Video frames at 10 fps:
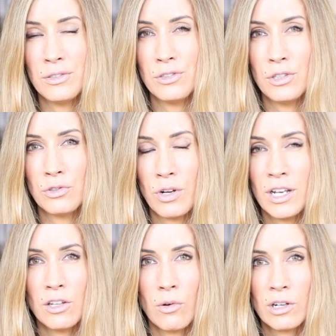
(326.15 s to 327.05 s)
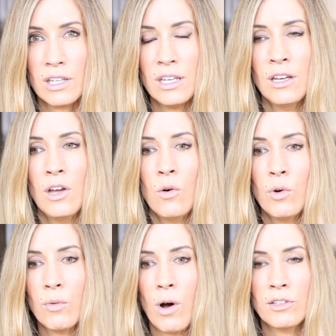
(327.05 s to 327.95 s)
to train a Yorkie
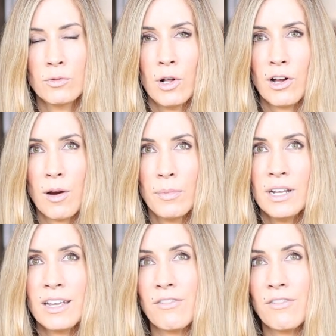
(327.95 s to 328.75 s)
with wall-to-wall carpeting.